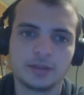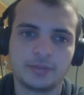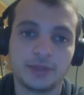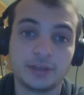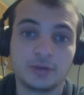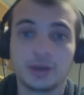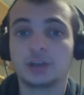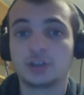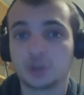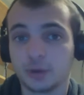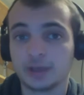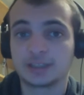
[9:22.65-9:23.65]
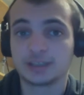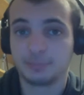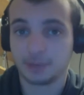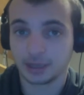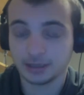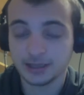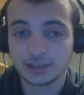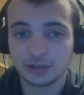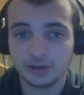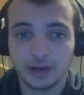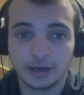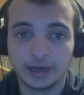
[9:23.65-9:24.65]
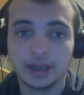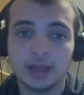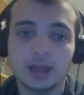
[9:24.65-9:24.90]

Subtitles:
that you get a choice to pick a legendary.